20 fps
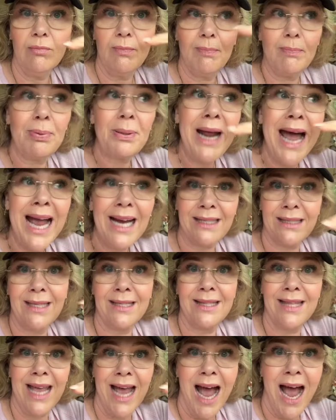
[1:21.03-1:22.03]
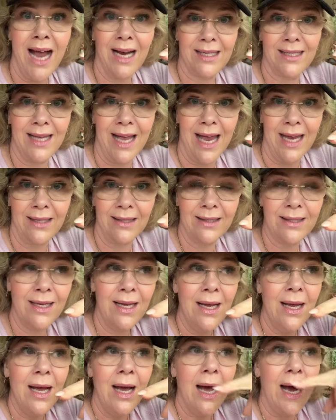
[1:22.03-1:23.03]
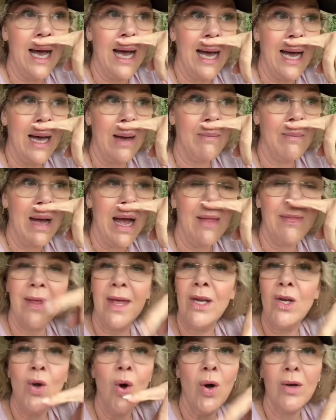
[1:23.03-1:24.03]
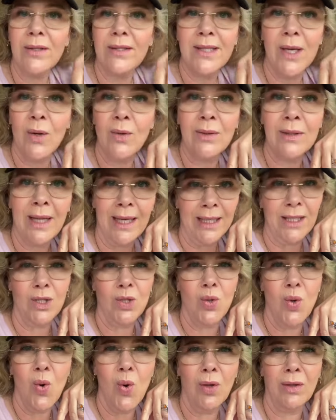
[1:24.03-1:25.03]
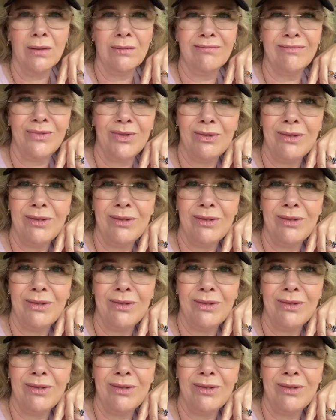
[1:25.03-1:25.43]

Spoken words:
practice the accent and then not sound like a total,